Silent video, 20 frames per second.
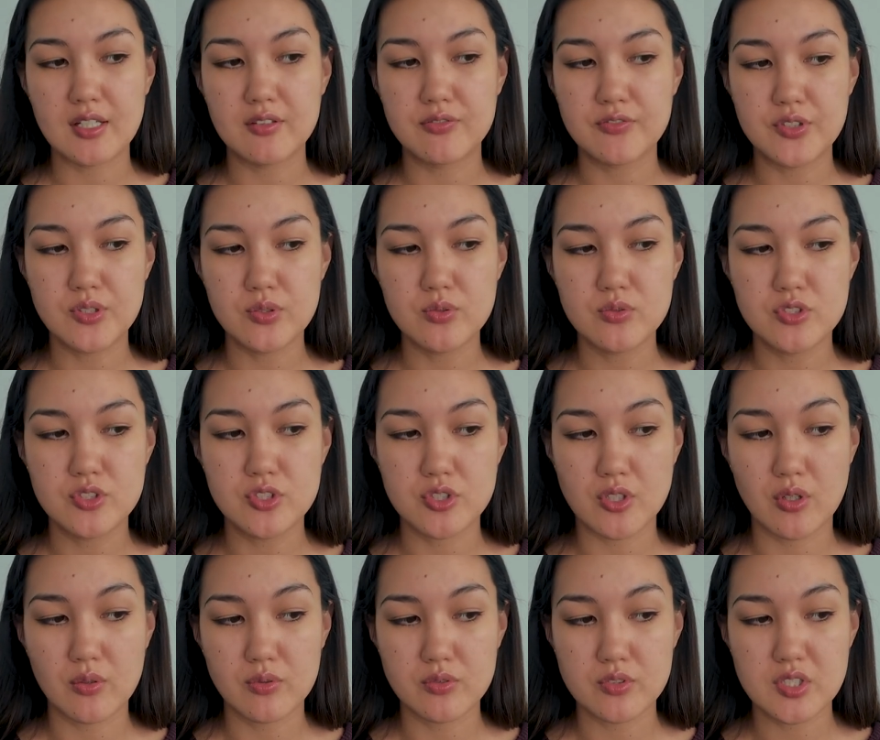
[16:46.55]
If you
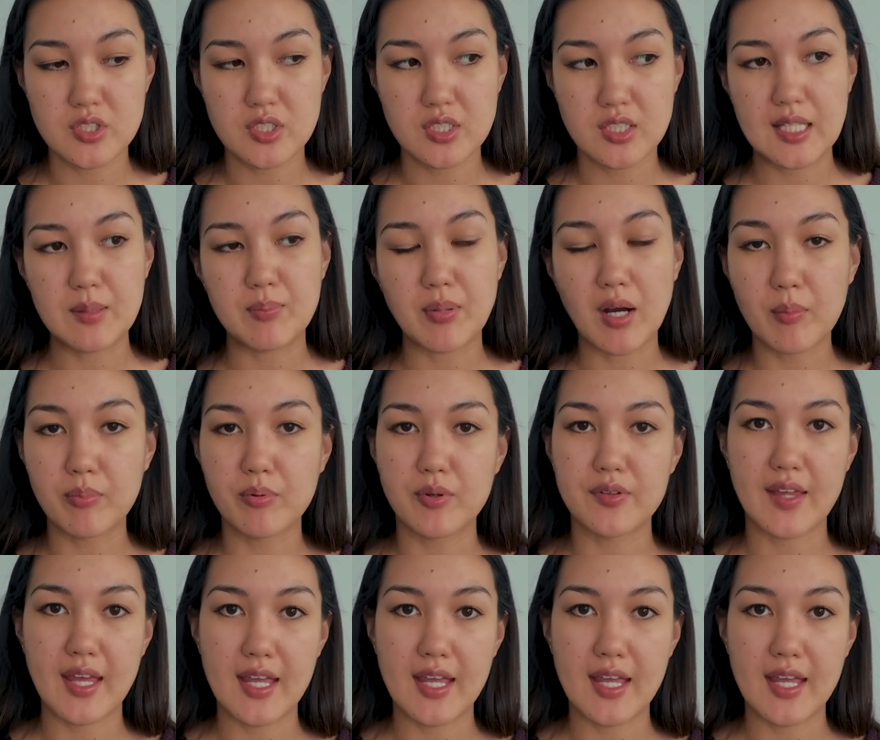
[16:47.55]
don't keep up with